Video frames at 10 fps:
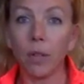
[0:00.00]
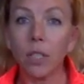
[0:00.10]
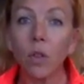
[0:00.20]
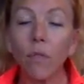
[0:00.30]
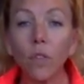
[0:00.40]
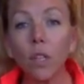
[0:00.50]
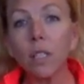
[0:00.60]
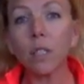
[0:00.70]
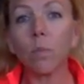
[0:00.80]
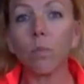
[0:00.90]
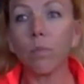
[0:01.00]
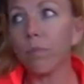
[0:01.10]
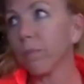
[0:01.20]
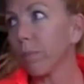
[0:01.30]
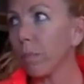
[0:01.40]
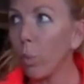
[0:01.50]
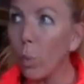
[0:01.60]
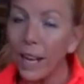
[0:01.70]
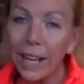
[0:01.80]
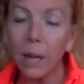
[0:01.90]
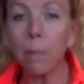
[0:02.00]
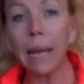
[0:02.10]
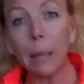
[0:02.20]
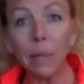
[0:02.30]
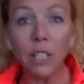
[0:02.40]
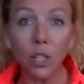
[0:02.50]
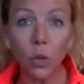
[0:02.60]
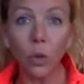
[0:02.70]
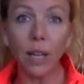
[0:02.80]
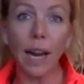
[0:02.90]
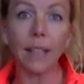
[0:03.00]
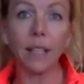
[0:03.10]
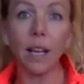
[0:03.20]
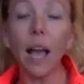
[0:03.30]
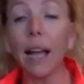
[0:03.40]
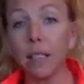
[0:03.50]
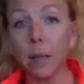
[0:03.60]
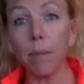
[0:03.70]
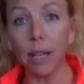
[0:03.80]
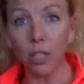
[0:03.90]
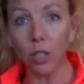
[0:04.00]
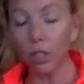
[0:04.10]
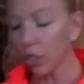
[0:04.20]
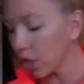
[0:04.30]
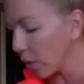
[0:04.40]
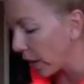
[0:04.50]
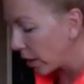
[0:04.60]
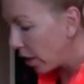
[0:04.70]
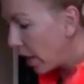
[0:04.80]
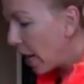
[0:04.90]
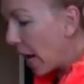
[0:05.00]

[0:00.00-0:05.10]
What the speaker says: So the first week, maybe 2 that I did it, I did measure just so I could,